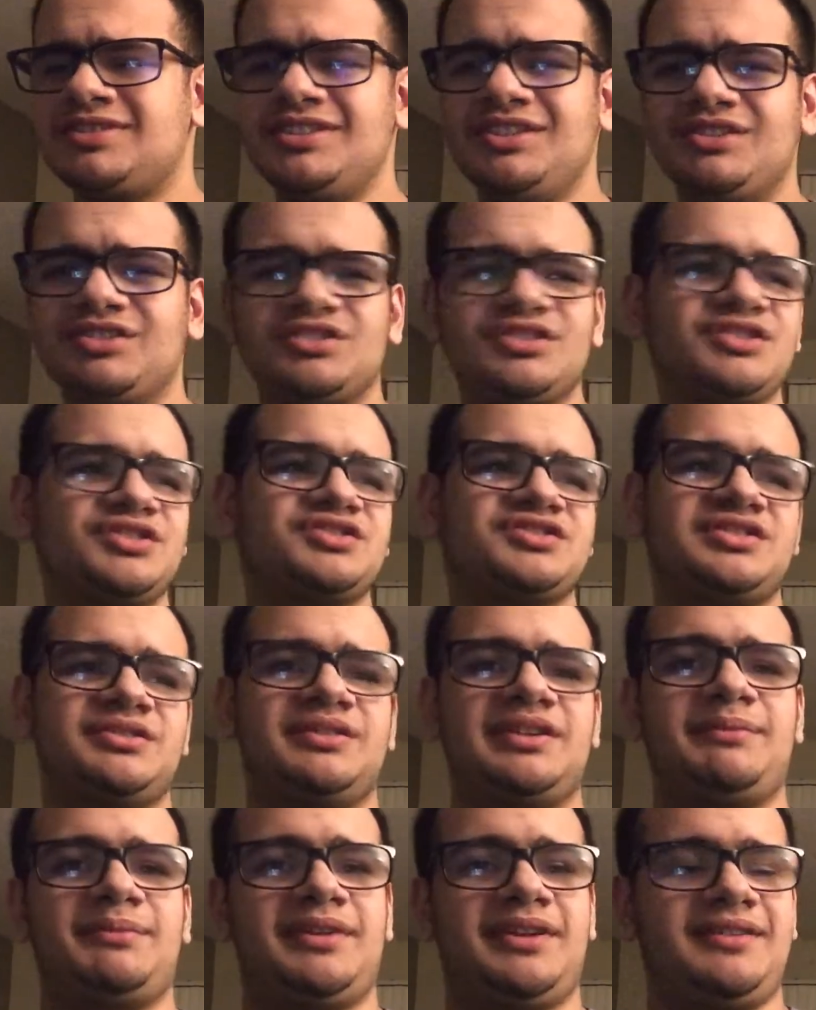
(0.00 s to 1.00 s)
you'll see
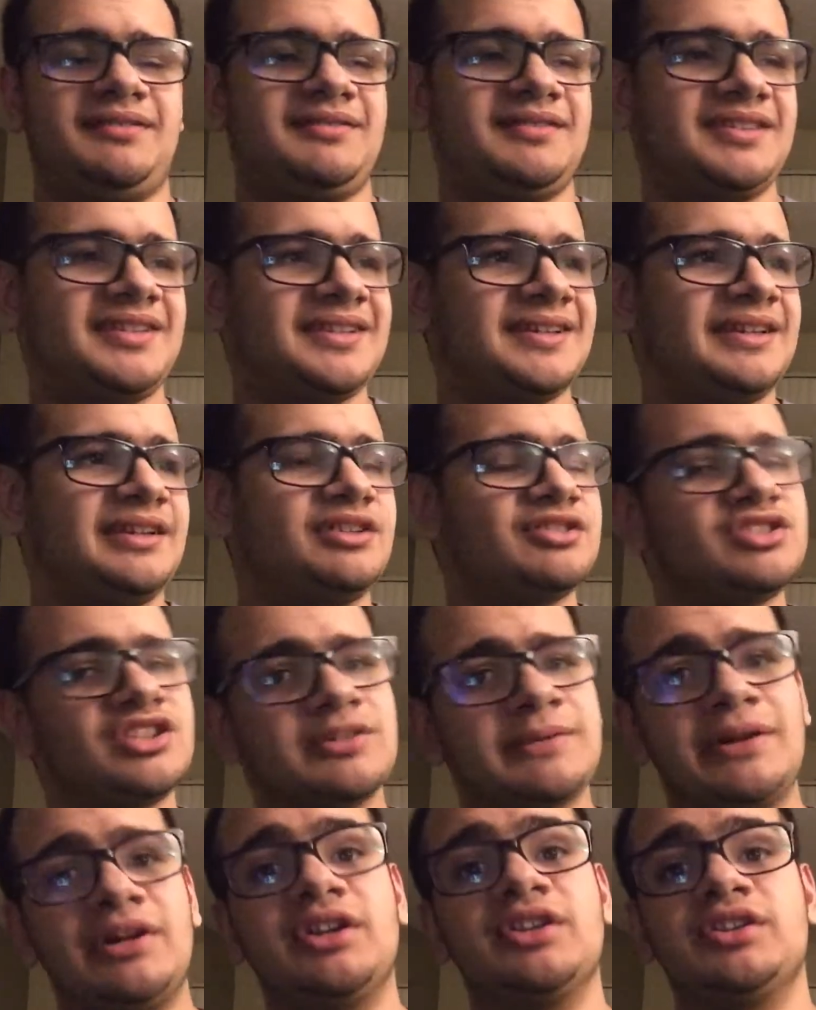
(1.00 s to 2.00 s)
what I mean. And I'll
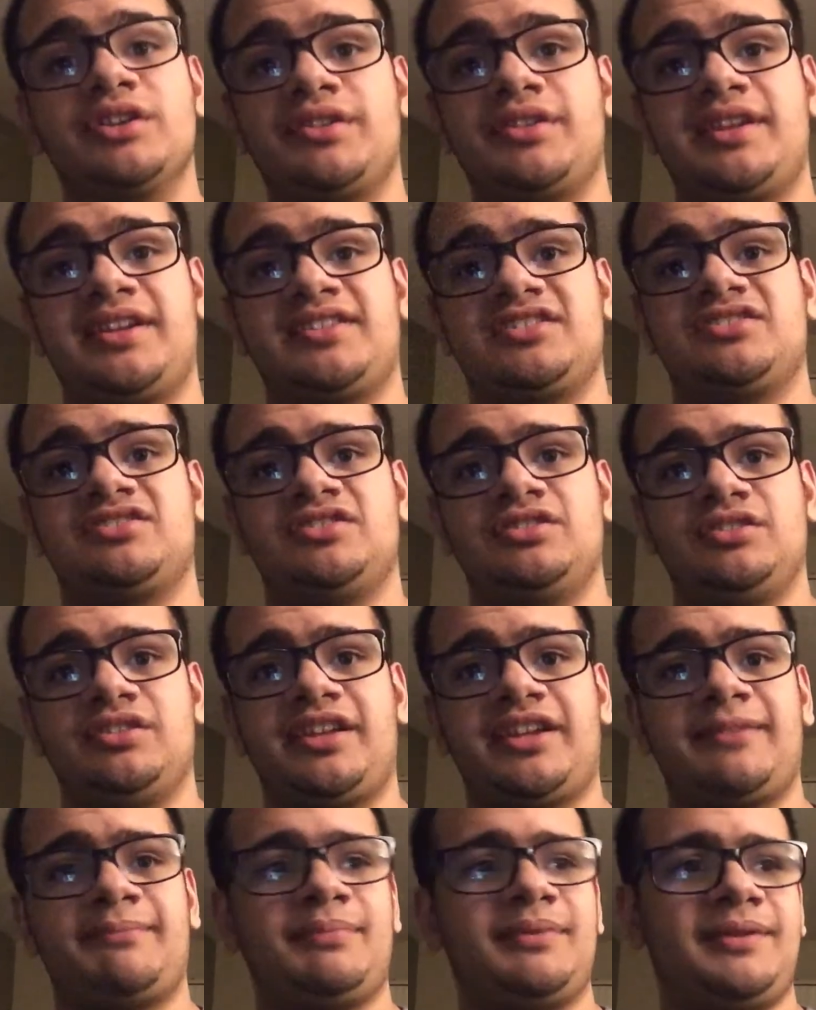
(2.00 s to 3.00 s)
talk about other things too,
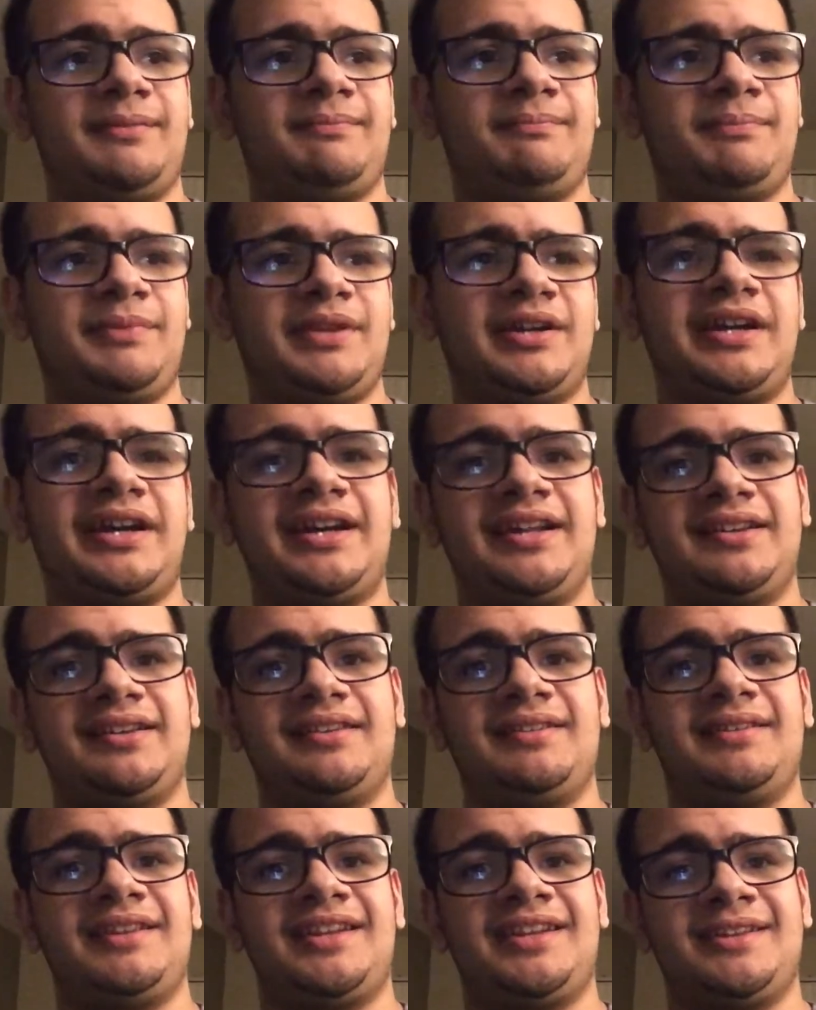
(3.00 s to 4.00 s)
like
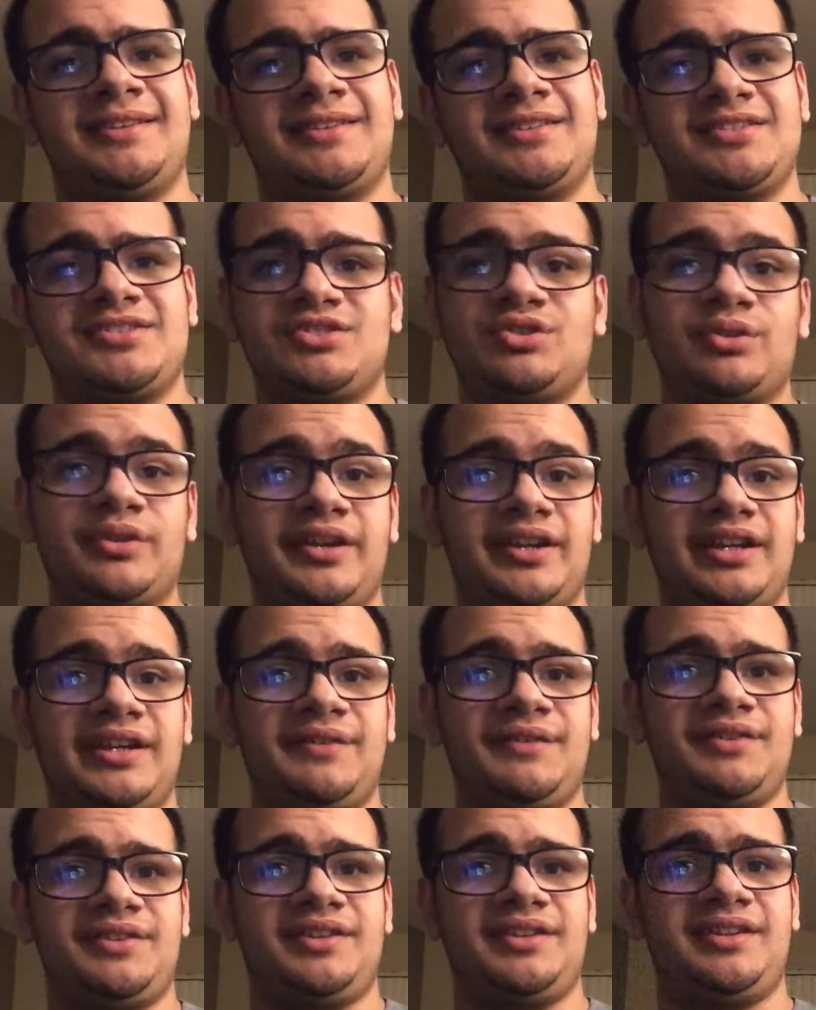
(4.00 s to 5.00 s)
behind like the story and
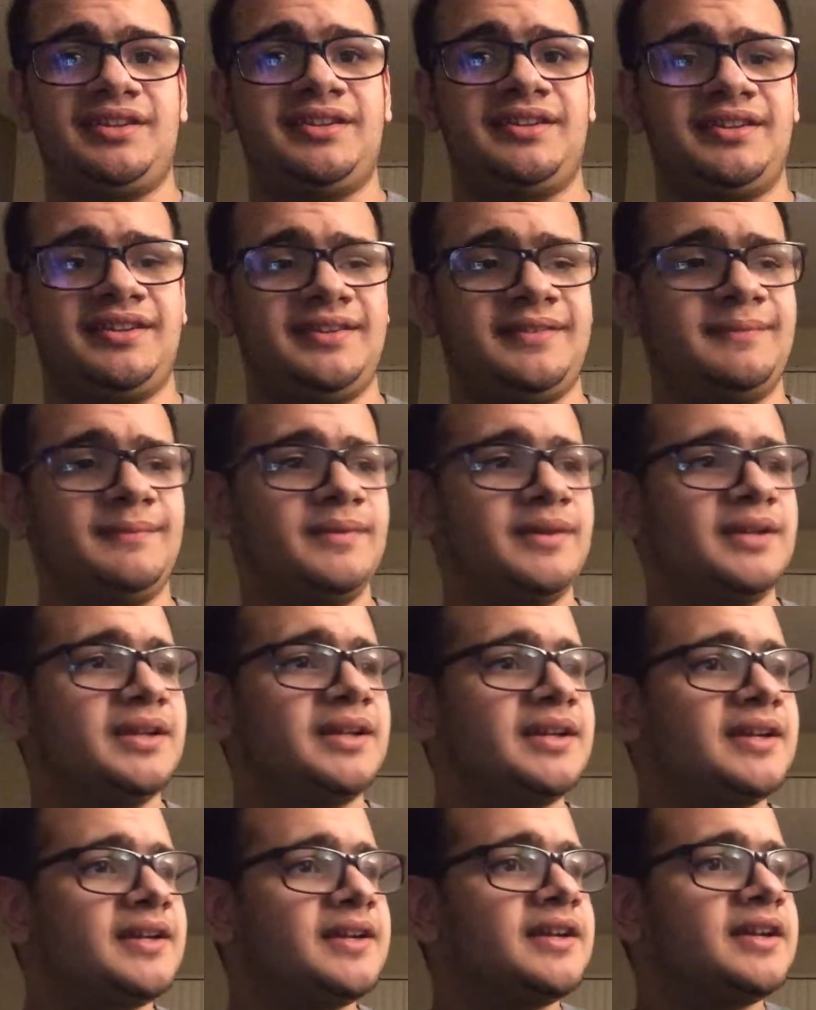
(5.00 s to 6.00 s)
everything, and
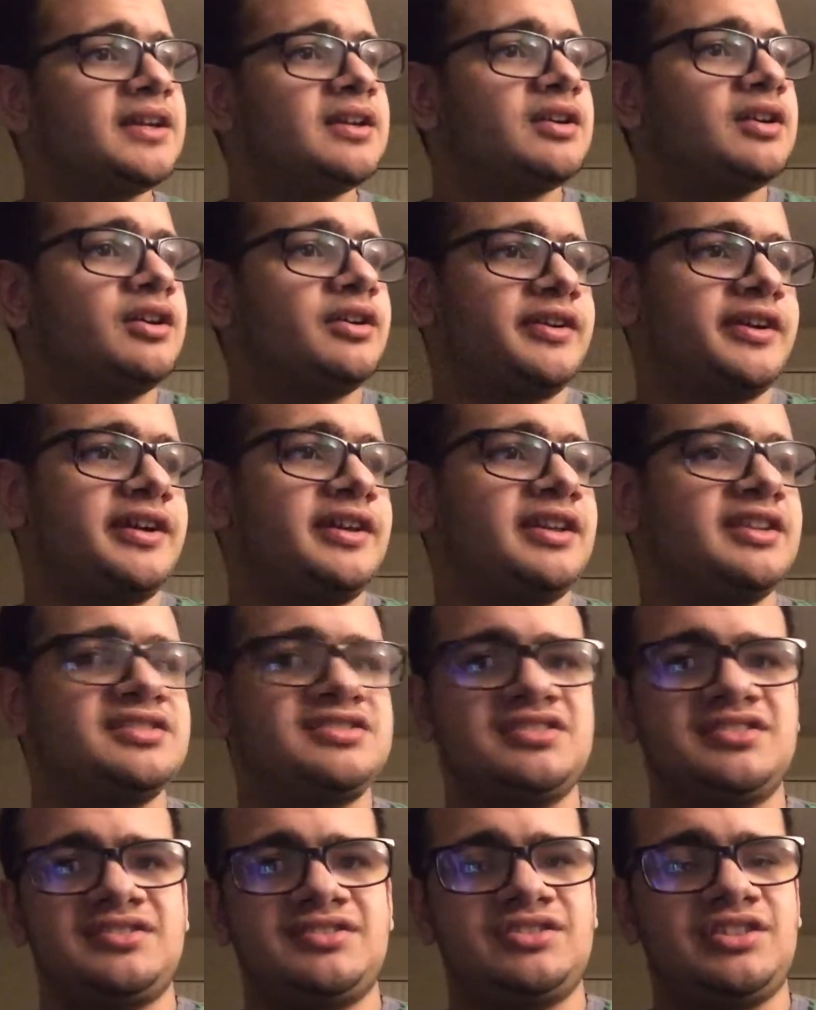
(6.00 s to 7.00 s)
okay,
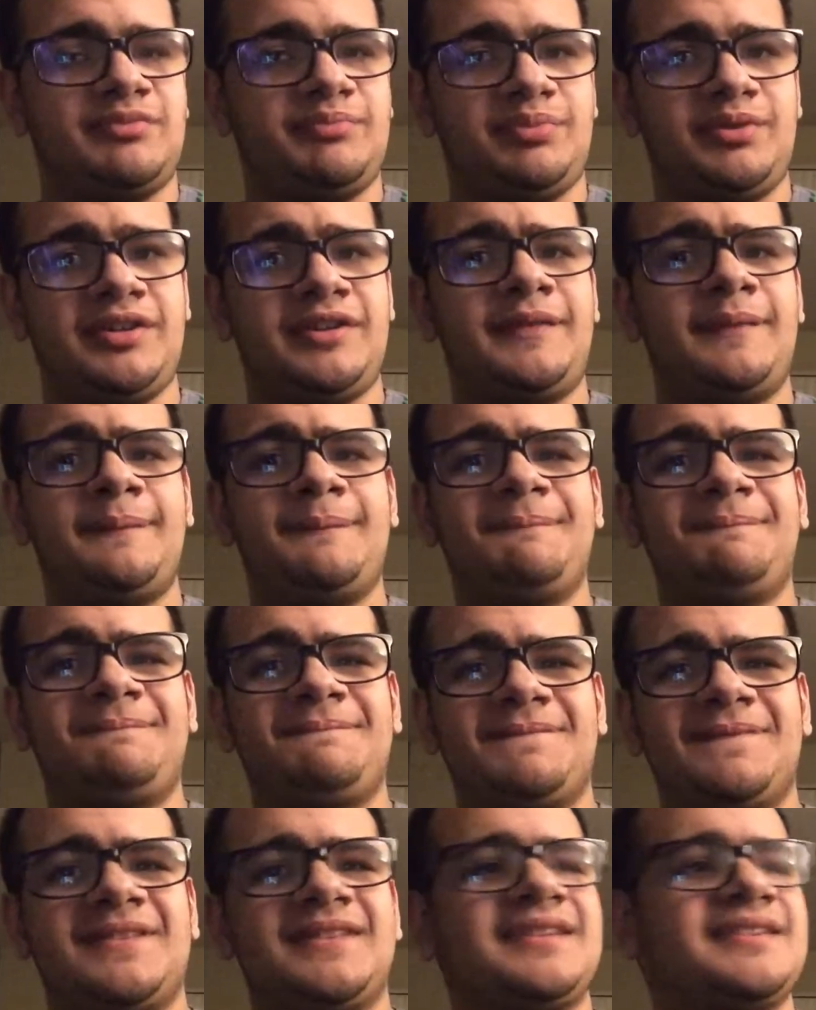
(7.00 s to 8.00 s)
let's just jump in.
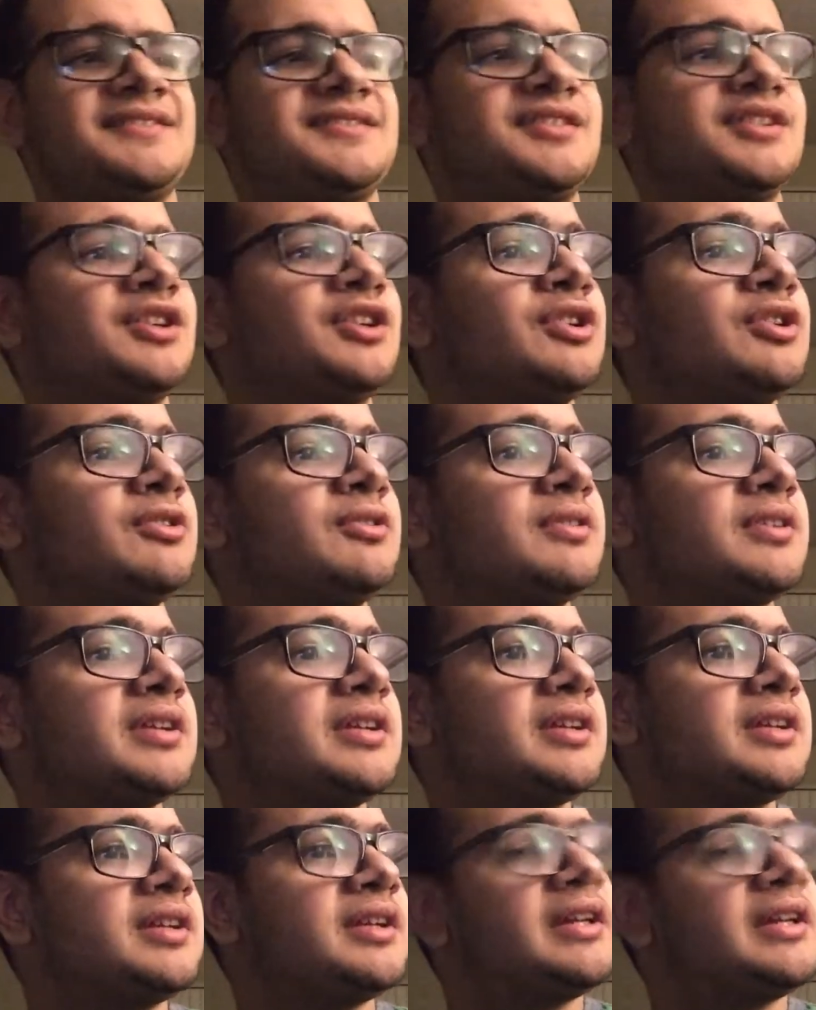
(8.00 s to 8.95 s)
So,